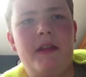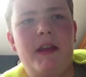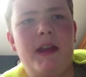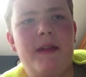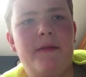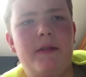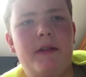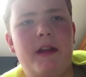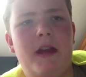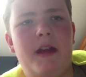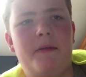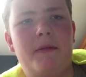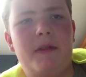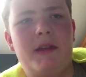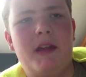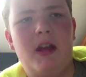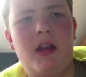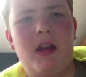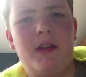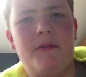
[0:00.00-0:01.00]
name of the guy who
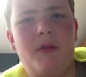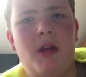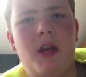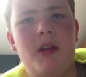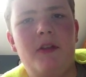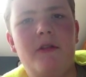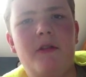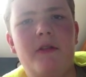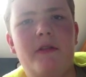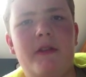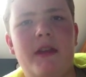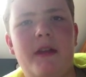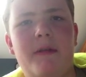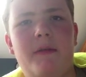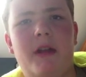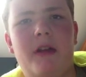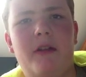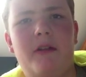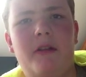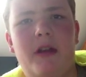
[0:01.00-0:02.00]
plays Harry Osborn. I do know his name,
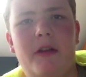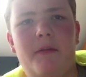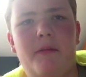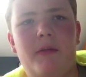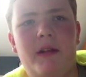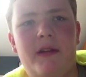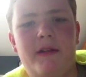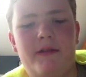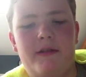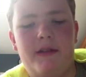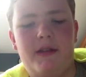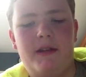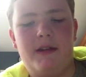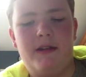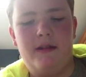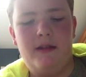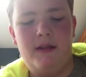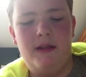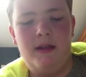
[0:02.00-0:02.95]
but I don't know how to pronounce it.